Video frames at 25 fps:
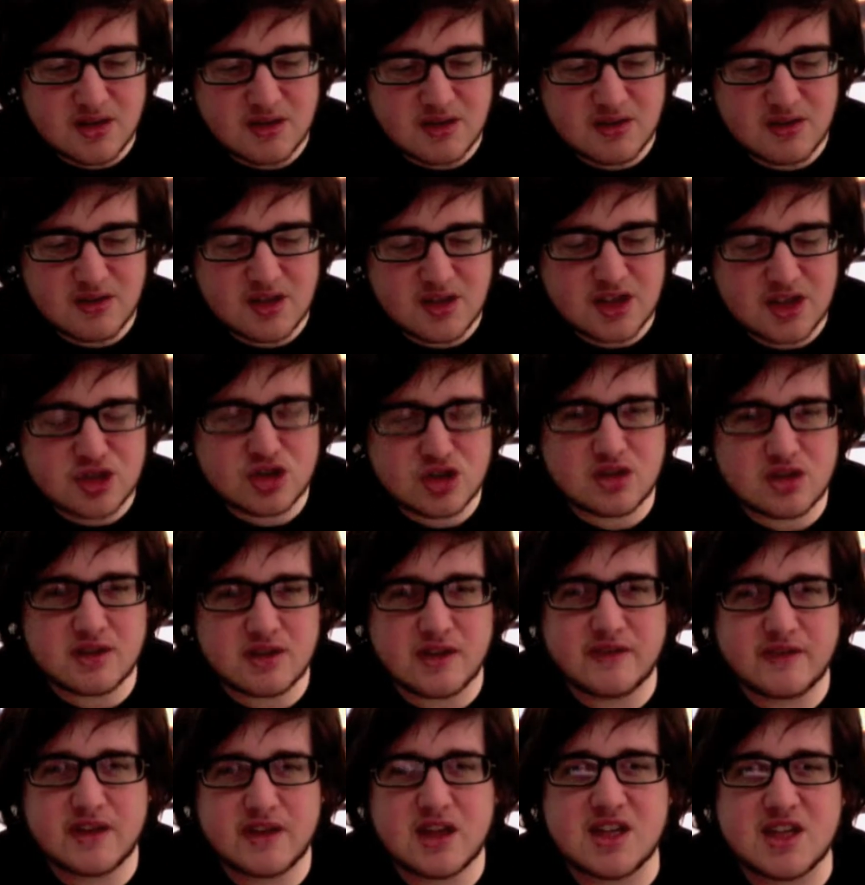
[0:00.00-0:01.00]
they should
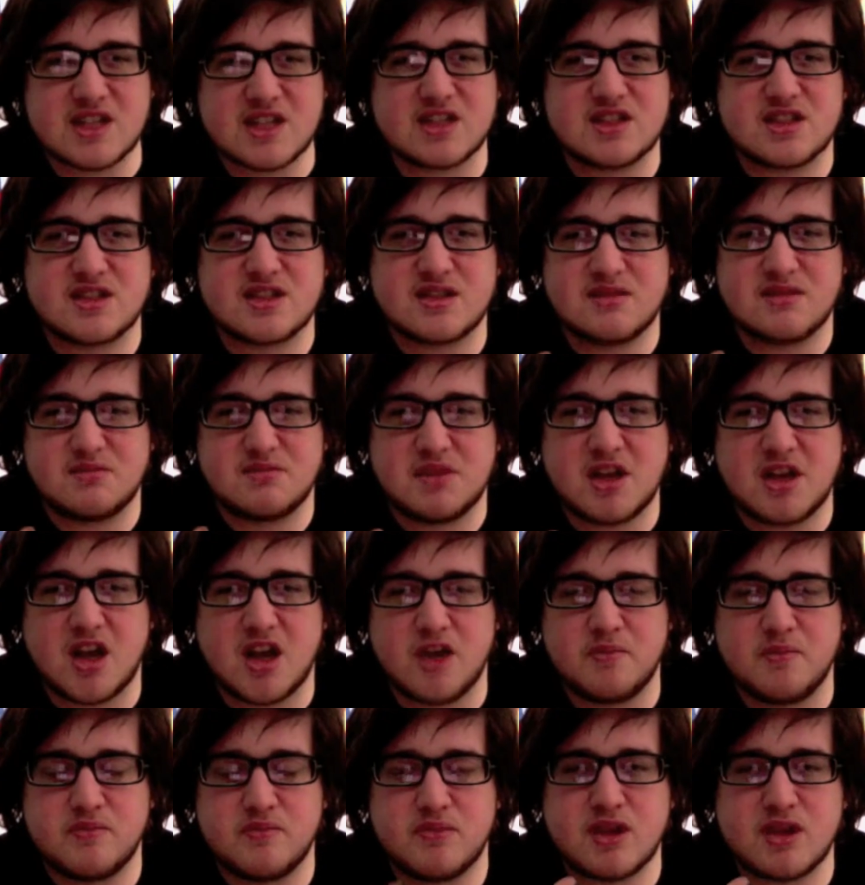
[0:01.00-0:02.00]
at least
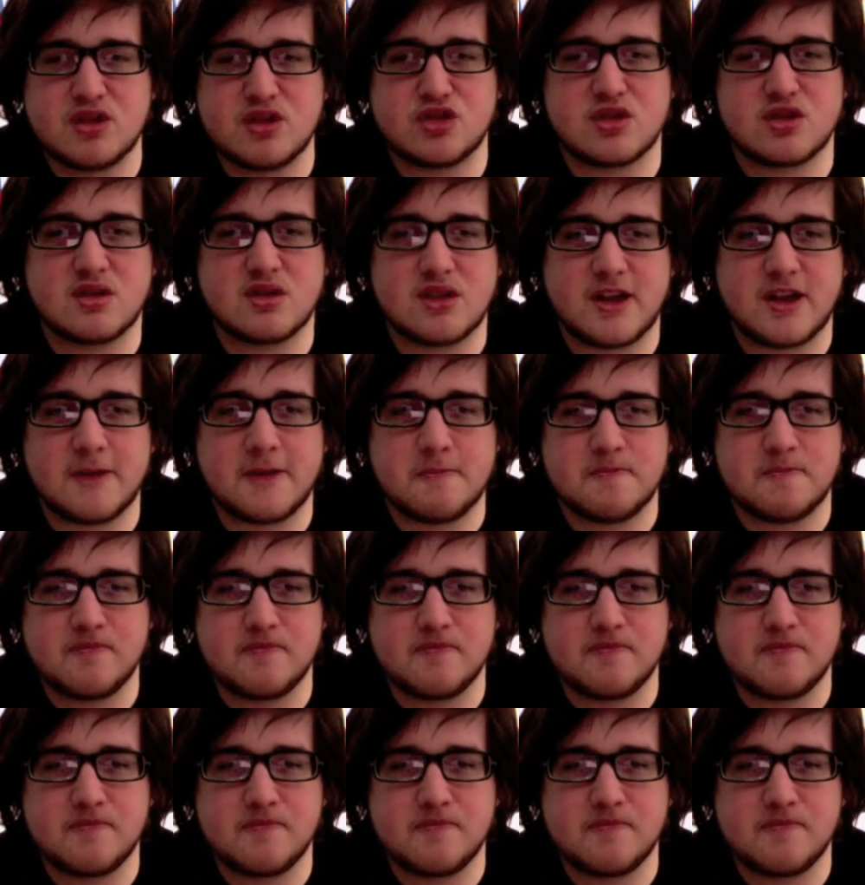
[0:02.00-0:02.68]
mention that